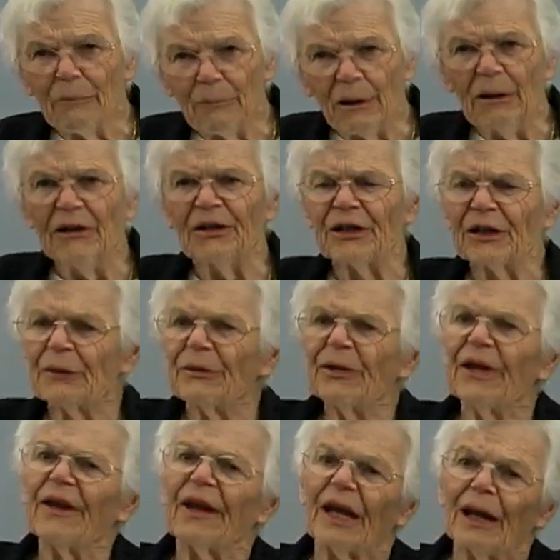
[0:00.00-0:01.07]
maybe 60%
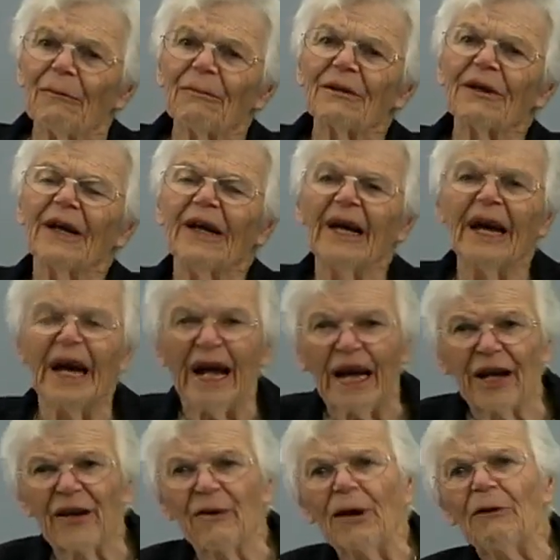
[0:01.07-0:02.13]
of the hips,
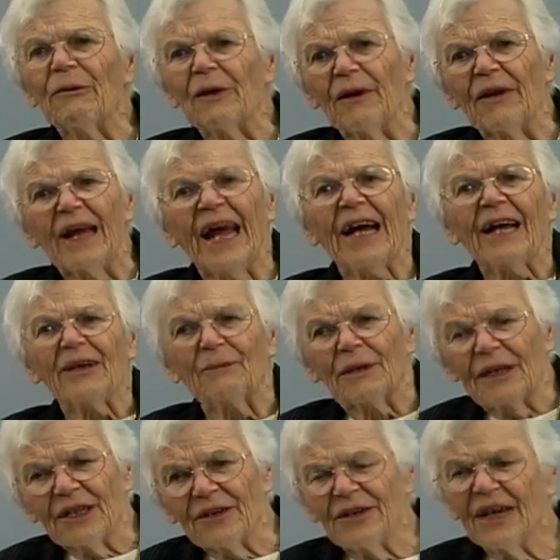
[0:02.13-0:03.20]
and 20% of the ankle,
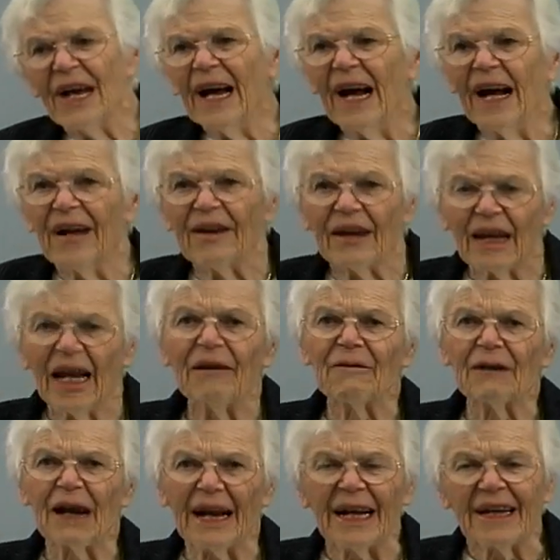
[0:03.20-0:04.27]
because the
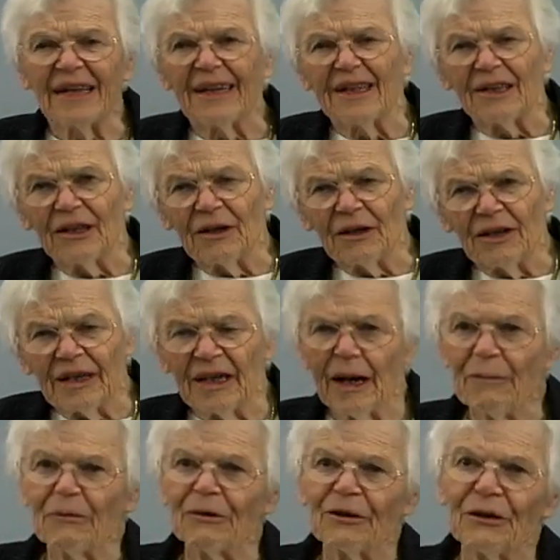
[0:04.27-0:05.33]
lever length that the
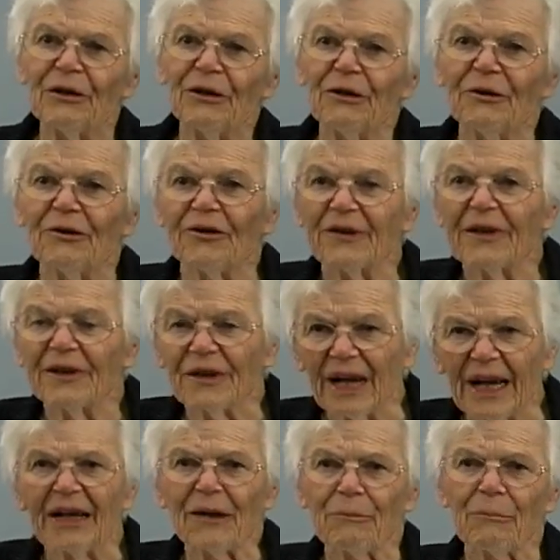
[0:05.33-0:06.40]
examiner can use, the
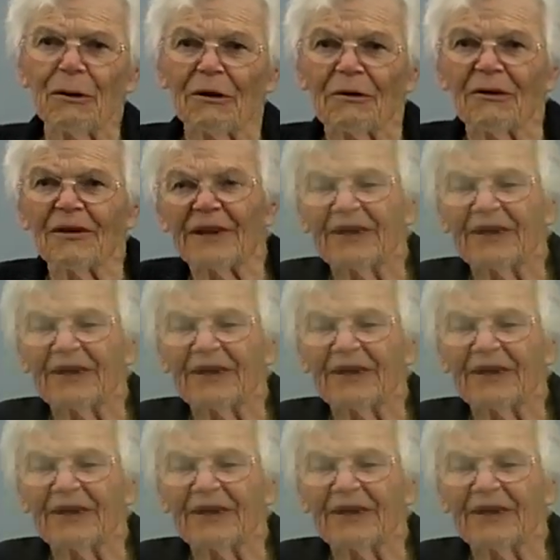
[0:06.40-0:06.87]
length of the bows,